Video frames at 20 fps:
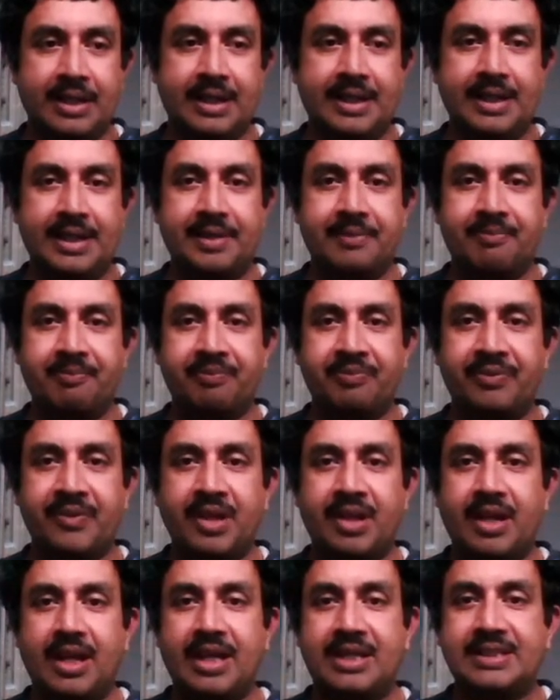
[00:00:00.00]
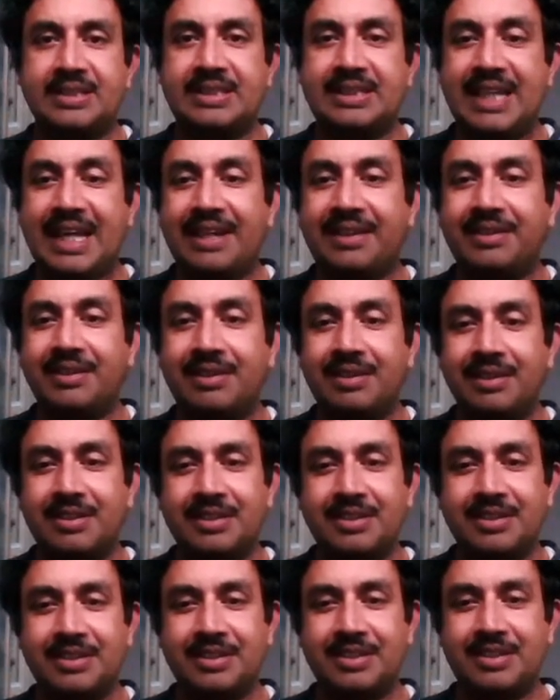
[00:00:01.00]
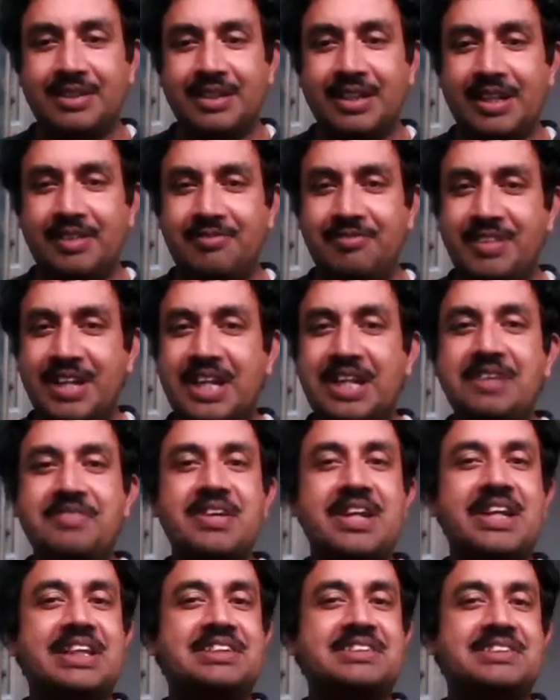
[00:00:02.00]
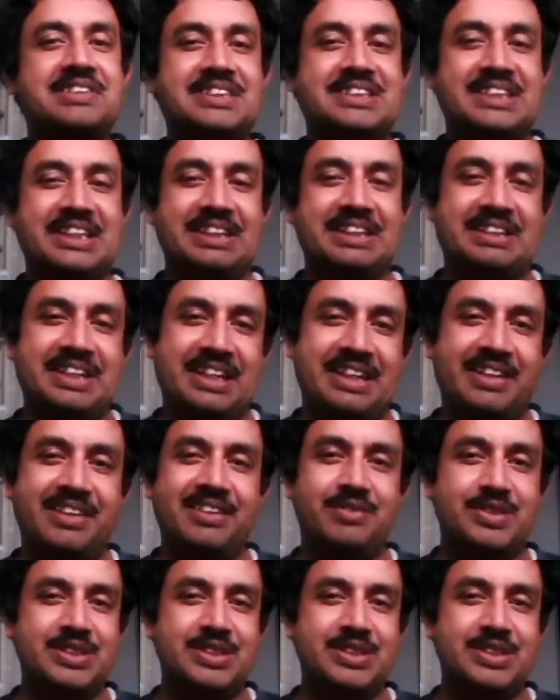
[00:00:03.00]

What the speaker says: And then a very interesting thing,